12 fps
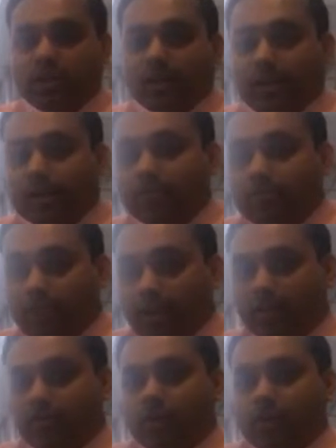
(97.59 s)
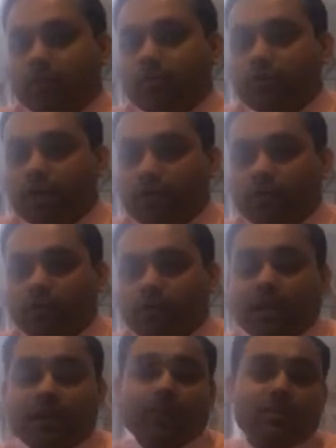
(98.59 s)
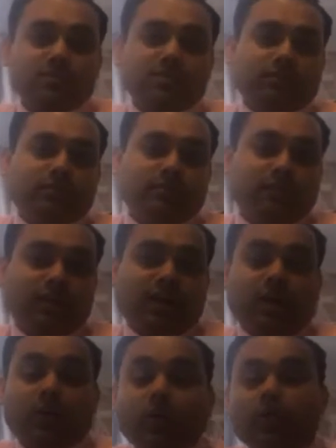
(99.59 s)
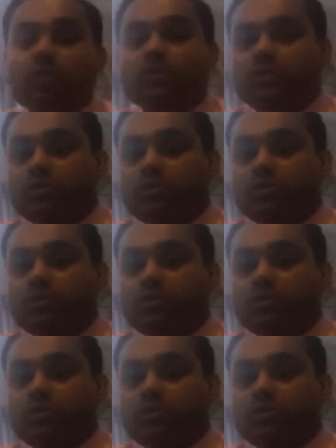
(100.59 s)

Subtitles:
And the way I try to do that way, when I was in the field, I always